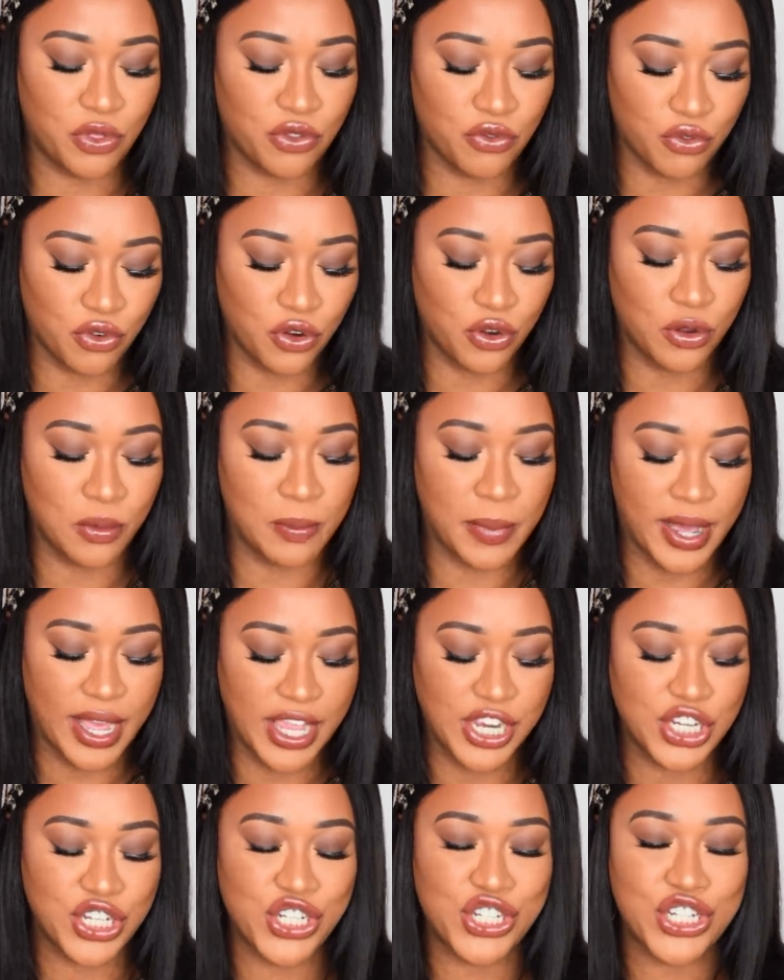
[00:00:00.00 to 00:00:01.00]
through
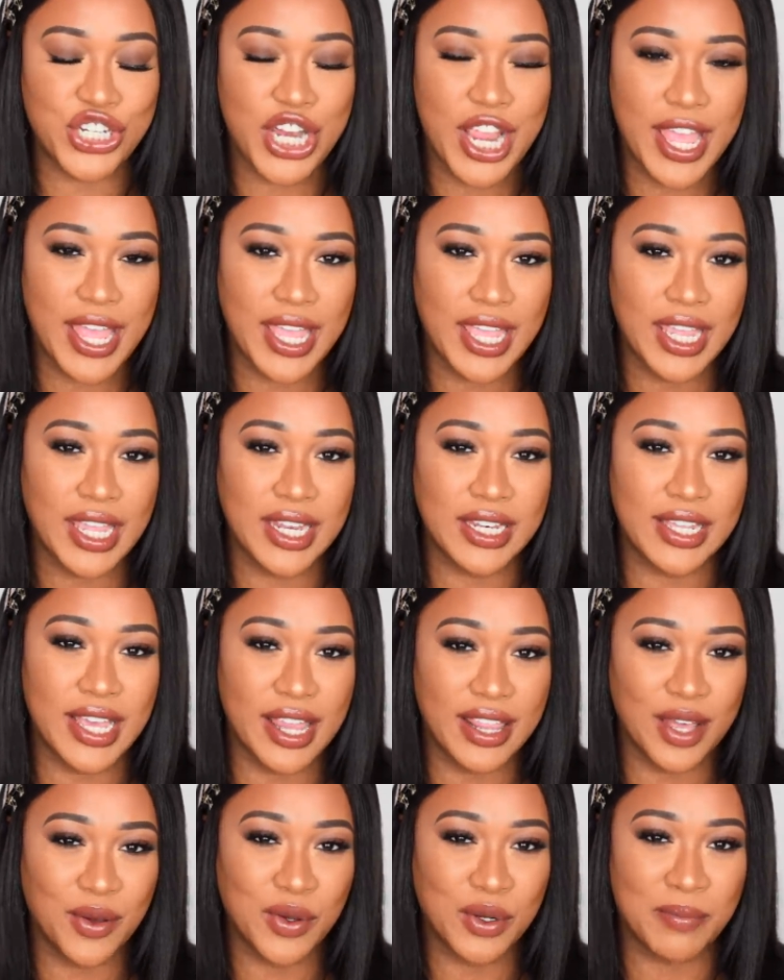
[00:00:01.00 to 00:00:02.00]
by shade.
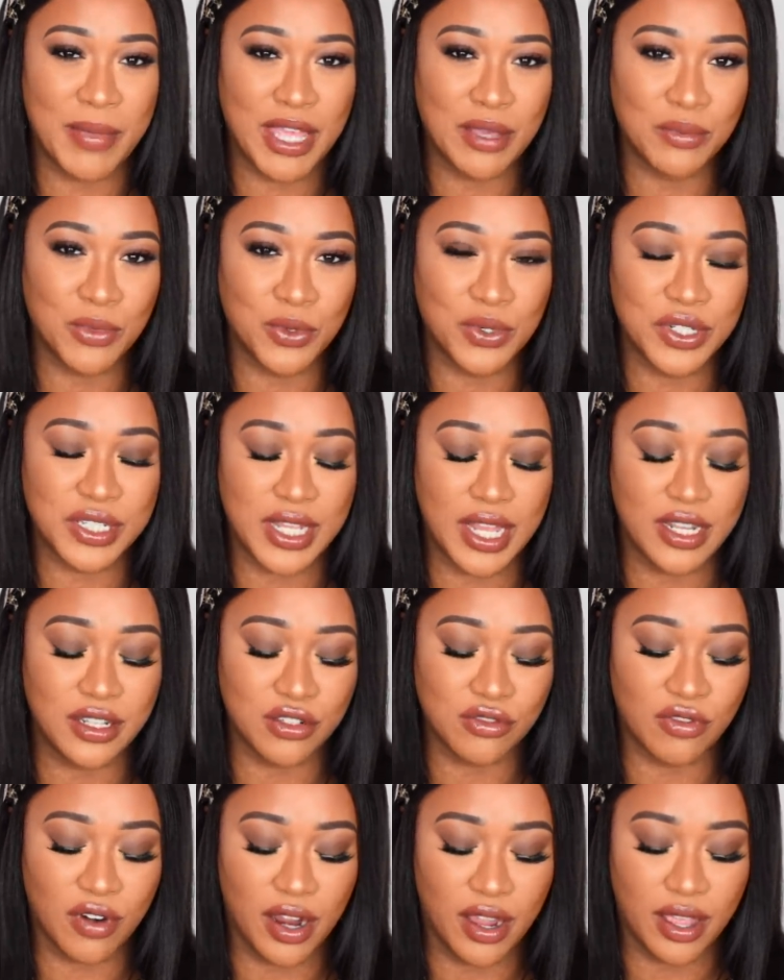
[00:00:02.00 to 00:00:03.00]
Yeah, that would make more
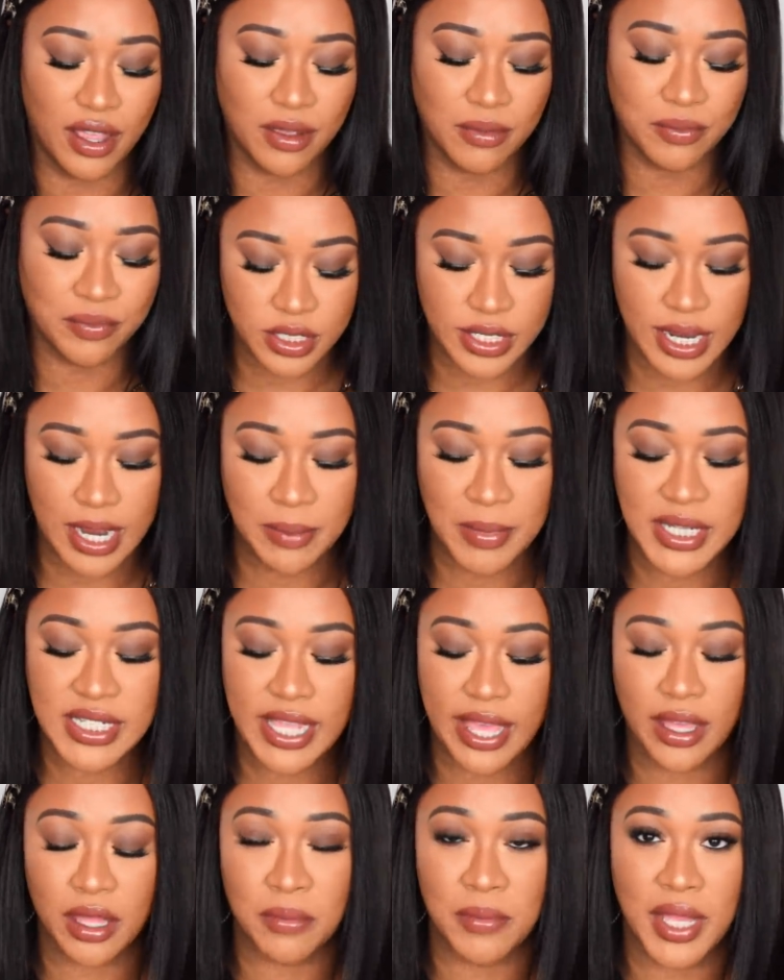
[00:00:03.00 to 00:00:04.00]
sense, right? So let me
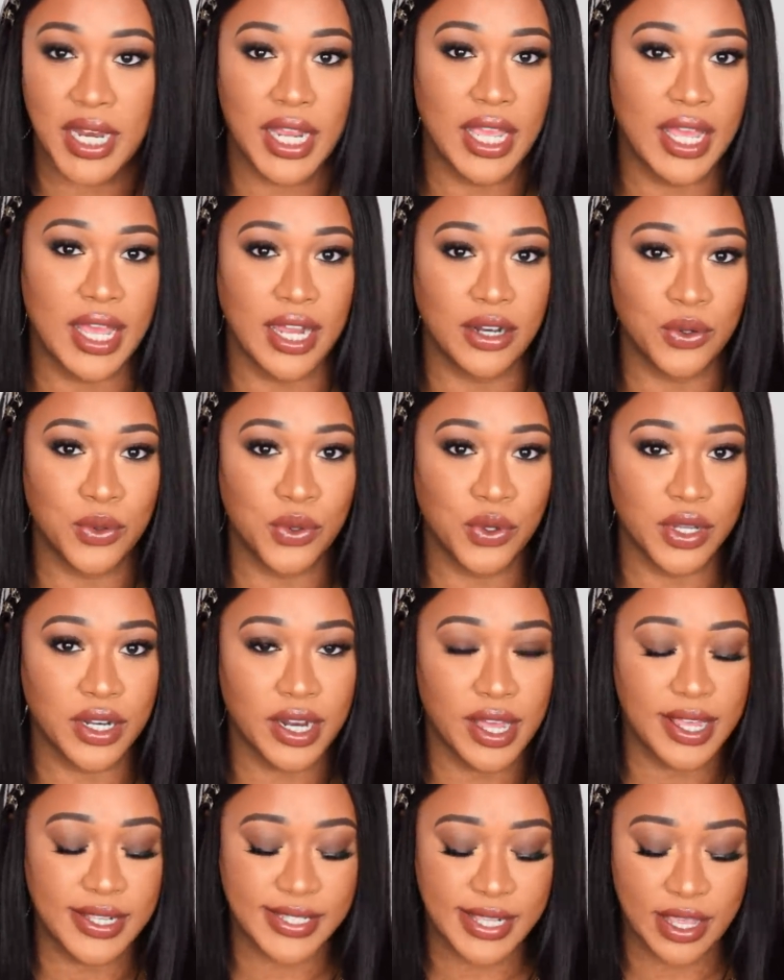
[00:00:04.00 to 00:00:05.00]
take a minute and
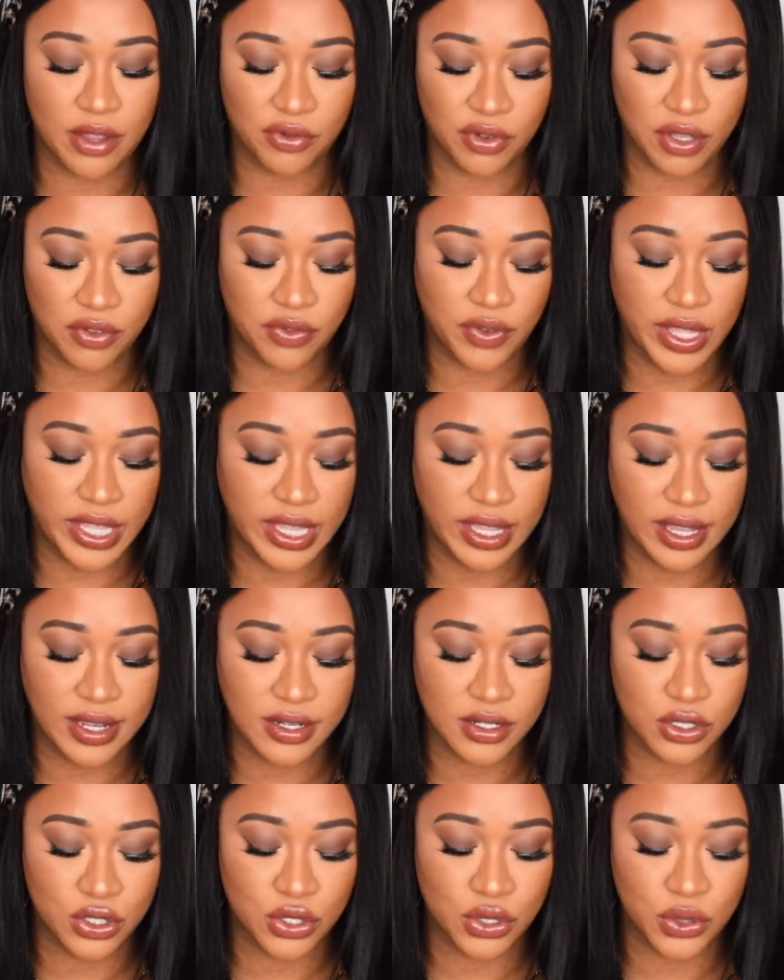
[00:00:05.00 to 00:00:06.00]
organize everything
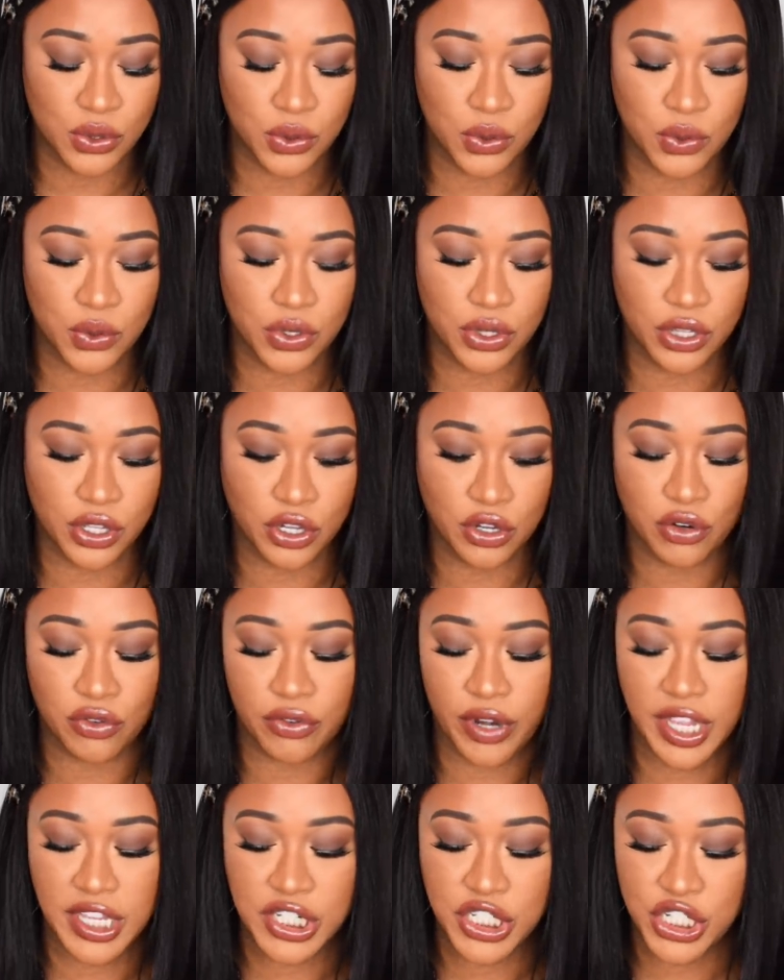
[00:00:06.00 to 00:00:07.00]
into the
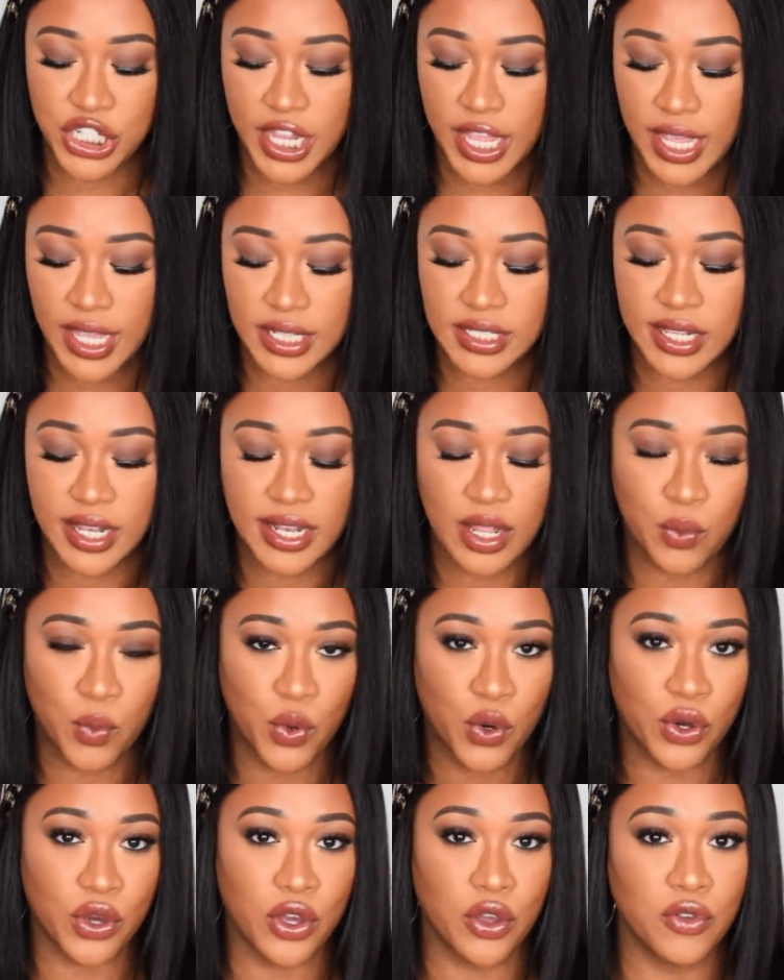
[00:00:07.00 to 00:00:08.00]
correct shades, and then
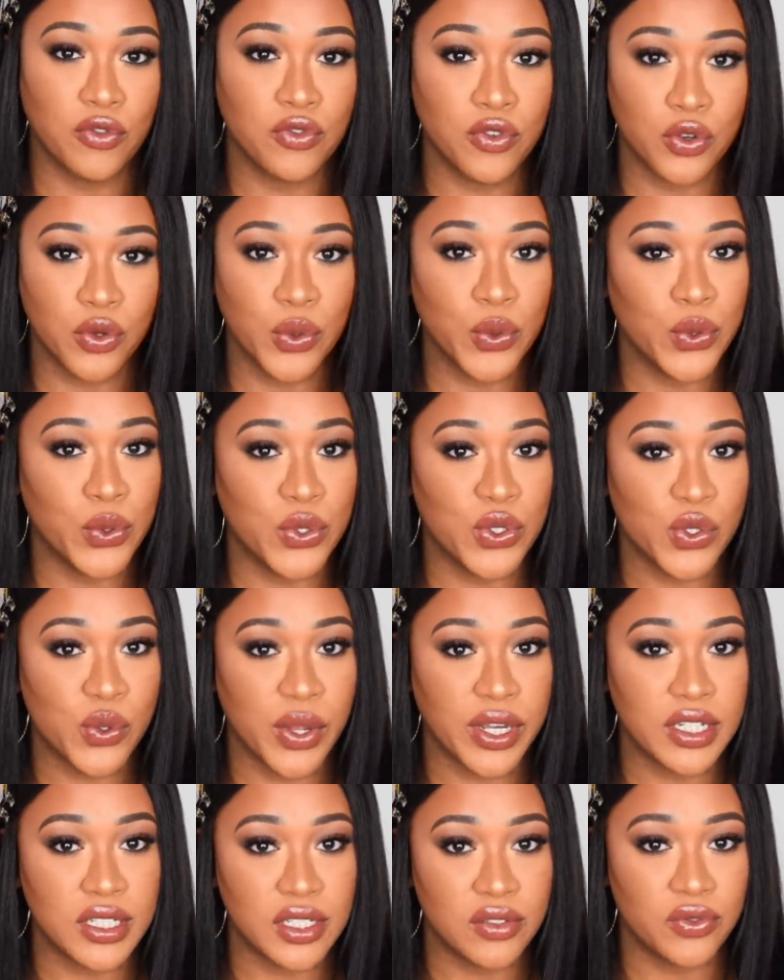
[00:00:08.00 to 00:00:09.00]
we'll go through all
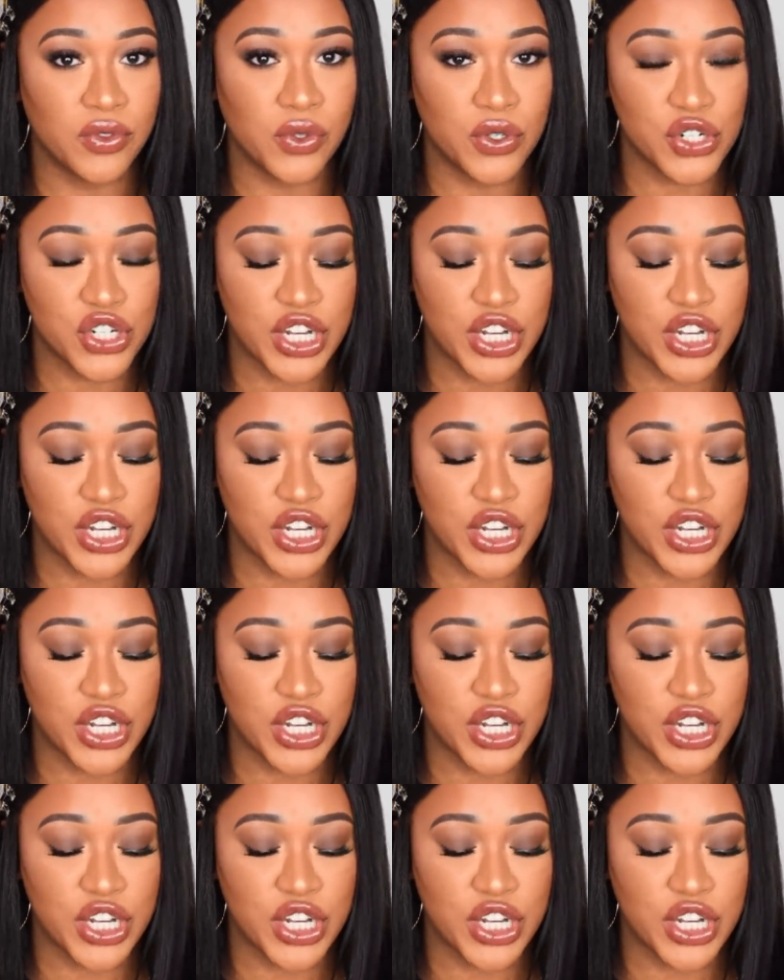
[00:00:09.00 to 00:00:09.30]
24